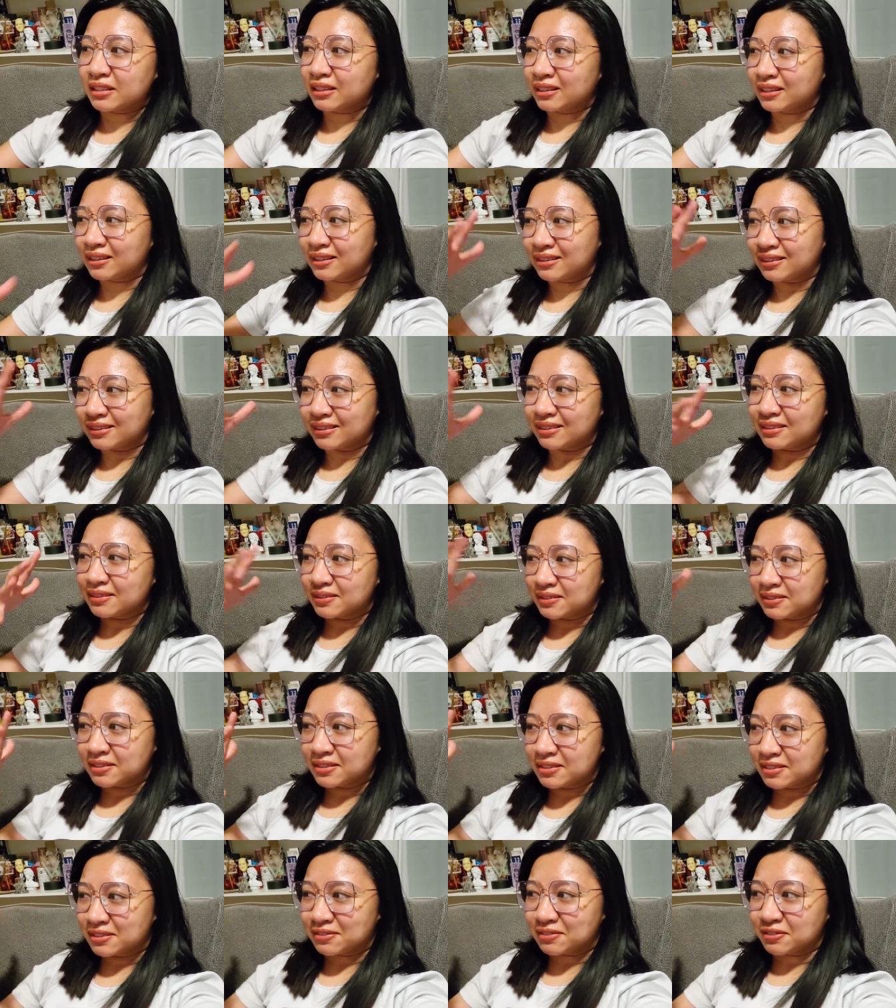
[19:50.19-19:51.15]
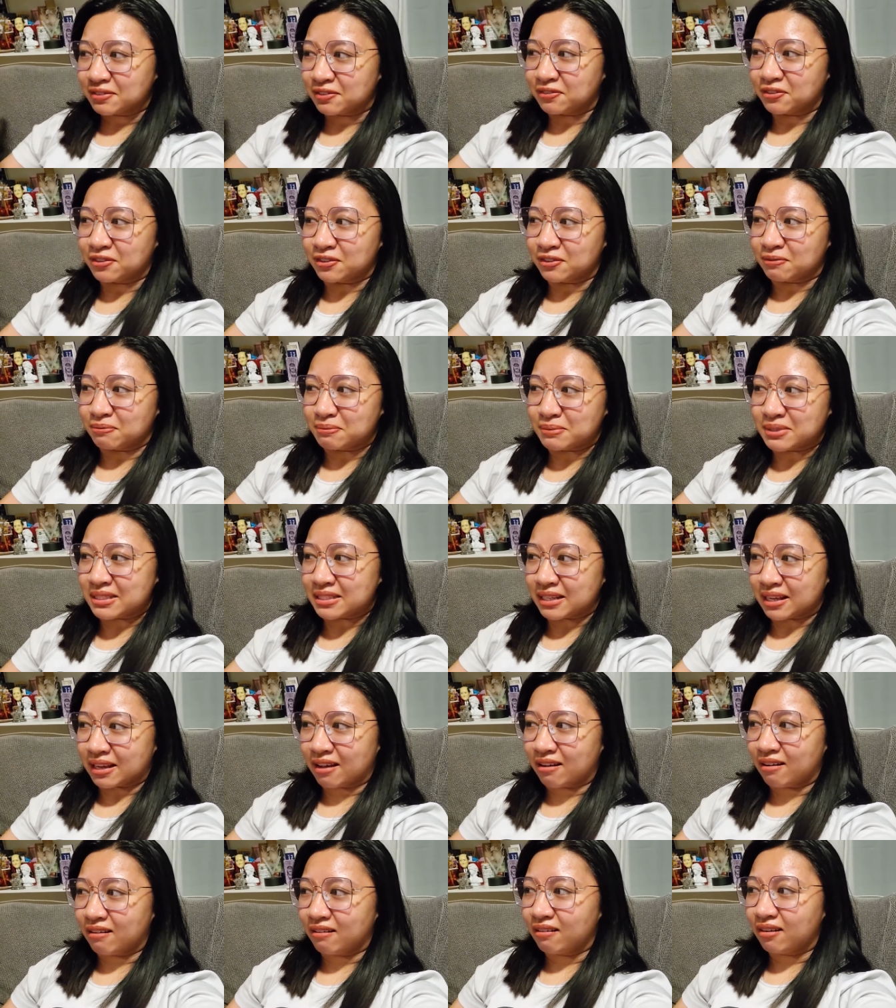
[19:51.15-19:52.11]
like because of the fear of
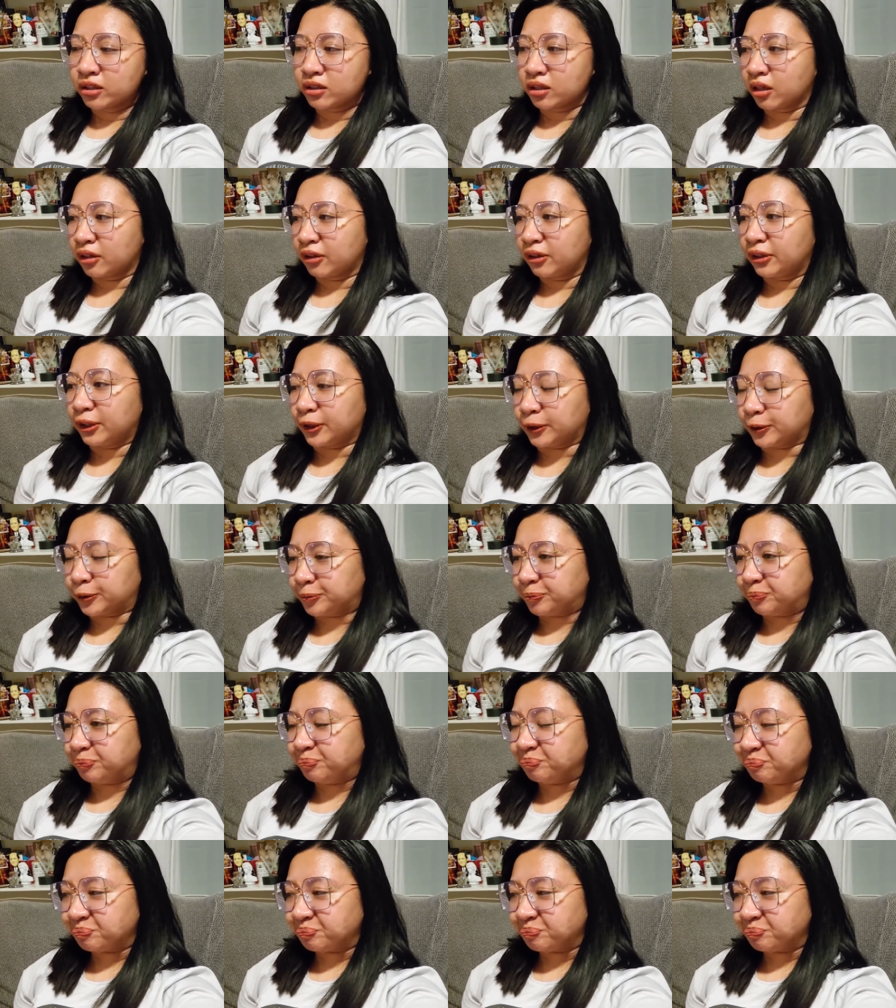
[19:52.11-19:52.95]
missing out. So you know